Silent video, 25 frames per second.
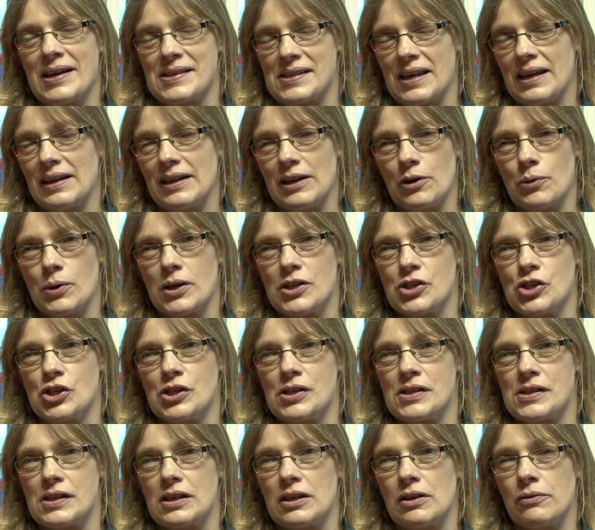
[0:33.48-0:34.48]
ask any
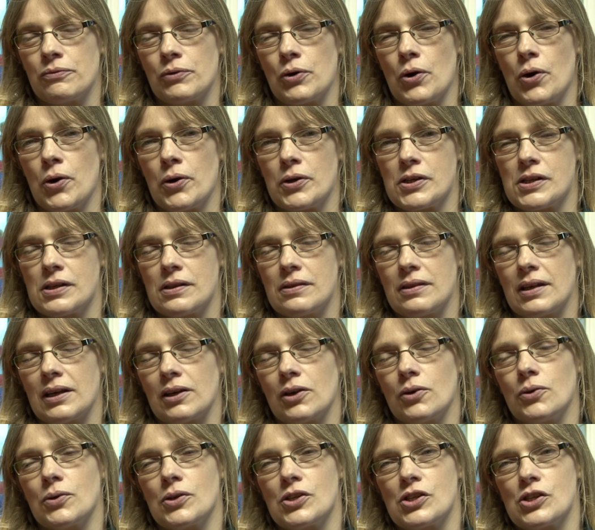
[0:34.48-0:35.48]
questions that you've got. They're
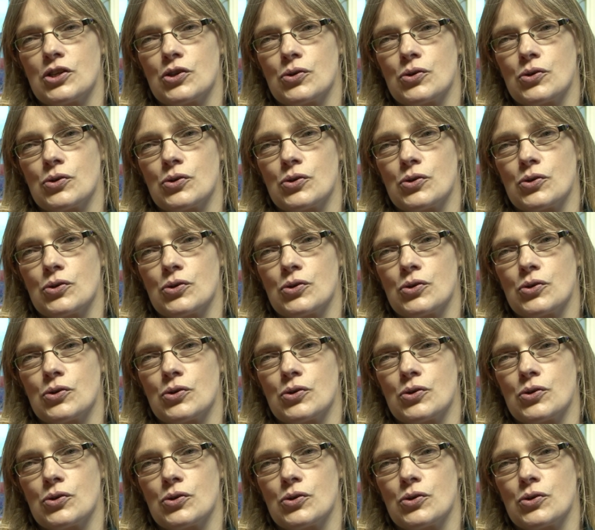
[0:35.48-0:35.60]
good to